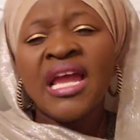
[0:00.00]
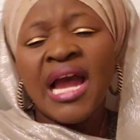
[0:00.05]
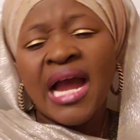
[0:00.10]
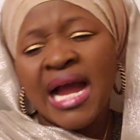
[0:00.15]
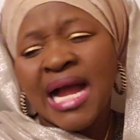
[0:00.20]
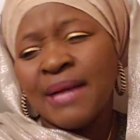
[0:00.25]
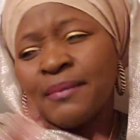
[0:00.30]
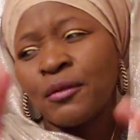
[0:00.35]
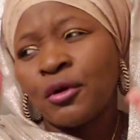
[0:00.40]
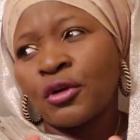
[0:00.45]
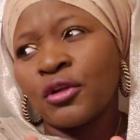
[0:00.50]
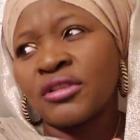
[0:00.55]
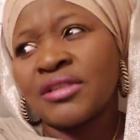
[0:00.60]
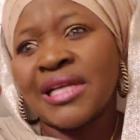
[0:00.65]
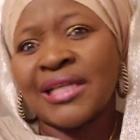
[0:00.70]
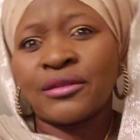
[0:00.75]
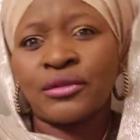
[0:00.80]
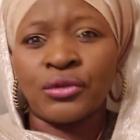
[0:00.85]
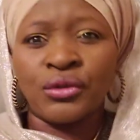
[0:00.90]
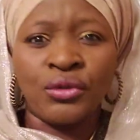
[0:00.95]
I'm
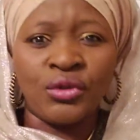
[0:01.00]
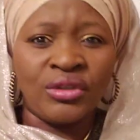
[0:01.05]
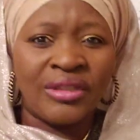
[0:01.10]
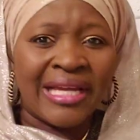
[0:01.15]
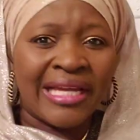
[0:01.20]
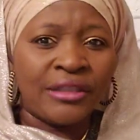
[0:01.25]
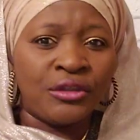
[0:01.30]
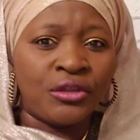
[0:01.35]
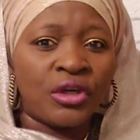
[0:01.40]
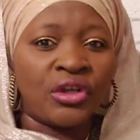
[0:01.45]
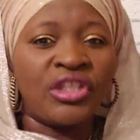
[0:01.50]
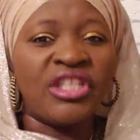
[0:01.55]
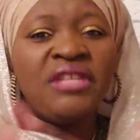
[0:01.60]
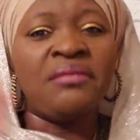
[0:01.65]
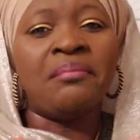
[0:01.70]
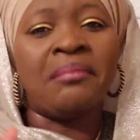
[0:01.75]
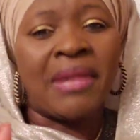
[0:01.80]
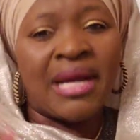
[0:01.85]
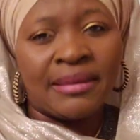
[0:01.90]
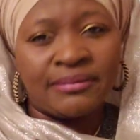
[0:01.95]
closer to you than your
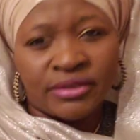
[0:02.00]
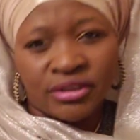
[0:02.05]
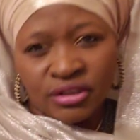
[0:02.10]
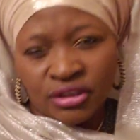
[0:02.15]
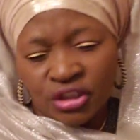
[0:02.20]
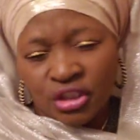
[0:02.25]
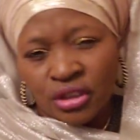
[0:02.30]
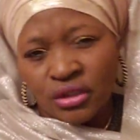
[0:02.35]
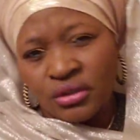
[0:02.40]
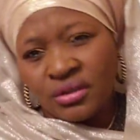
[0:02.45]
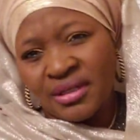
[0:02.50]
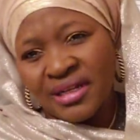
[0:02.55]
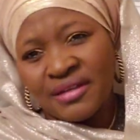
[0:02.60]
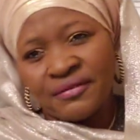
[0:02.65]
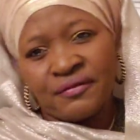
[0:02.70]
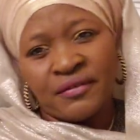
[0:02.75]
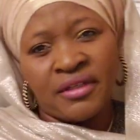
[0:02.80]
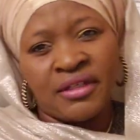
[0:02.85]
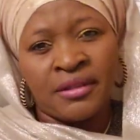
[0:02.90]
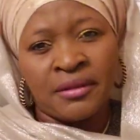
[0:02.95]
imam's jugular
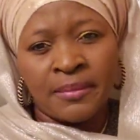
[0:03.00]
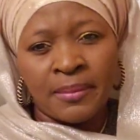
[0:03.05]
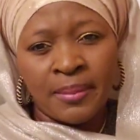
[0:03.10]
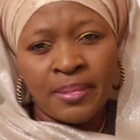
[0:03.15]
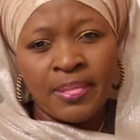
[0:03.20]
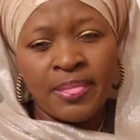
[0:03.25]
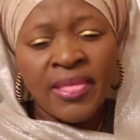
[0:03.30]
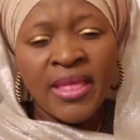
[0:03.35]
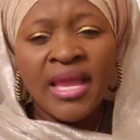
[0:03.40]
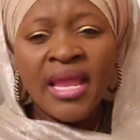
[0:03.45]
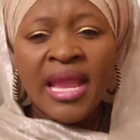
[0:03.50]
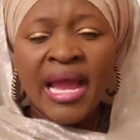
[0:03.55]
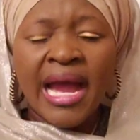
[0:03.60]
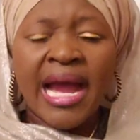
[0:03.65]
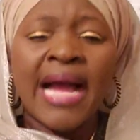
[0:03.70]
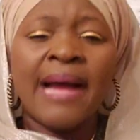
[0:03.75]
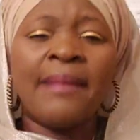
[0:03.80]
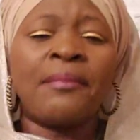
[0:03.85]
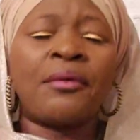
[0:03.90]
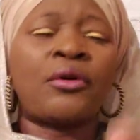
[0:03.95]
vein.
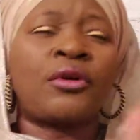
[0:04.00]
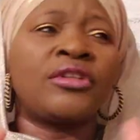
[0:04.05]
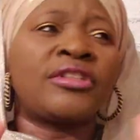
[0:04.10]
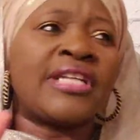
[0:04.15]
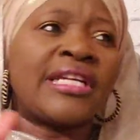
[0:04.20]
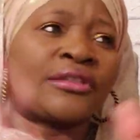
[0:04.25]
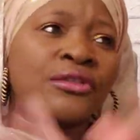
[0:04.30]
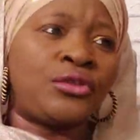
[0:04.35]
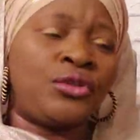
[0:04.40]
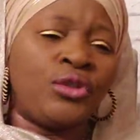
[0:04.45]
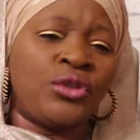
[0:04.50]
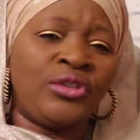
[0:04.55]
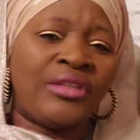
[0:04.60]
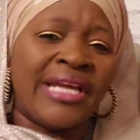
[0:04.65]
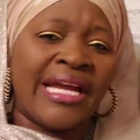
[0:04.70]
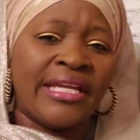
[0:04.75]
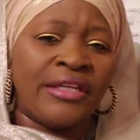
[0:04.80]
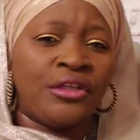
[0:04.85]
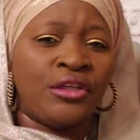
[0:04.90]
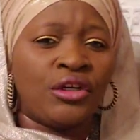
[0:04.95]
I'm closer to you
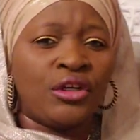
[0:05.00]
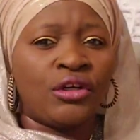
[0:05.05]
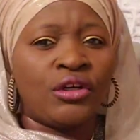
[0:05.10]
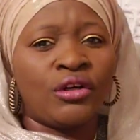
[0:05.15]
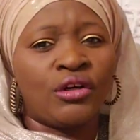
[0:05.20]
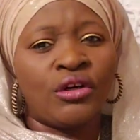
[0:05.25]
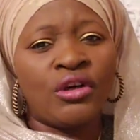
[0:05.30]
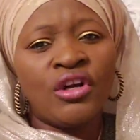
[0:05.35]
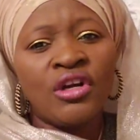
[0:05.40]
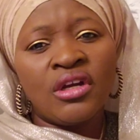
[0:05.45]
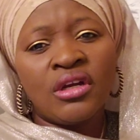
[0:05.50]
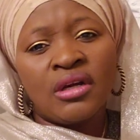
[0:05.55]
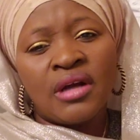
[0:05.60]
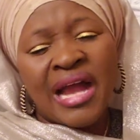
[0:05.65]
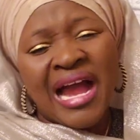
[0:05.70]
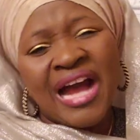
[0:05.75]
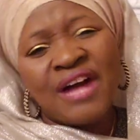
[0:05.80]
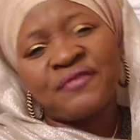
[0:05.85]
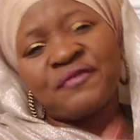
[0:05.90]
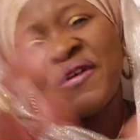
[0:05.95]
than your
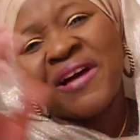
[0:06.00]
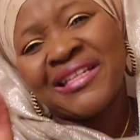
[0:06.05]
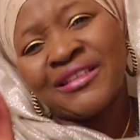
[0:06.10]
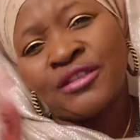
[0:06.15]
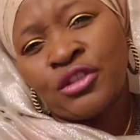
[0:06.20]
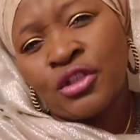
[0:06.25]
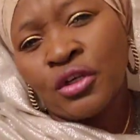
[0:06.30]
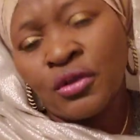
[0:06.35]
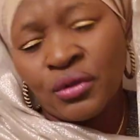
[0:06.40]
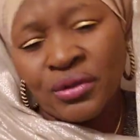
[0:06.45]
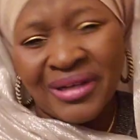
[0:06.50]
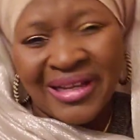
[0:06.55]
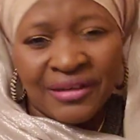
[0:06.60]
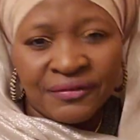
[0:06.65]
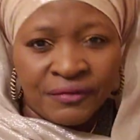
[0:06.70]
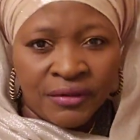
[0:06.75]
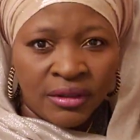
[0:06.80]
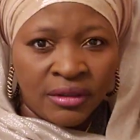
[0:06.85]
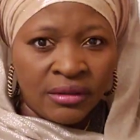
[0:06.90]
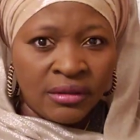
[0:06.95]
alpha's jugular
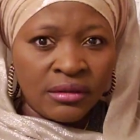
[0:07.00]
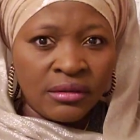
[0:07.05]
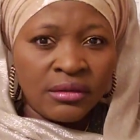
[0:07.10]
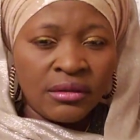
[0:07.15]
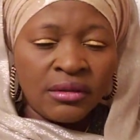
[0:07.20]
vein.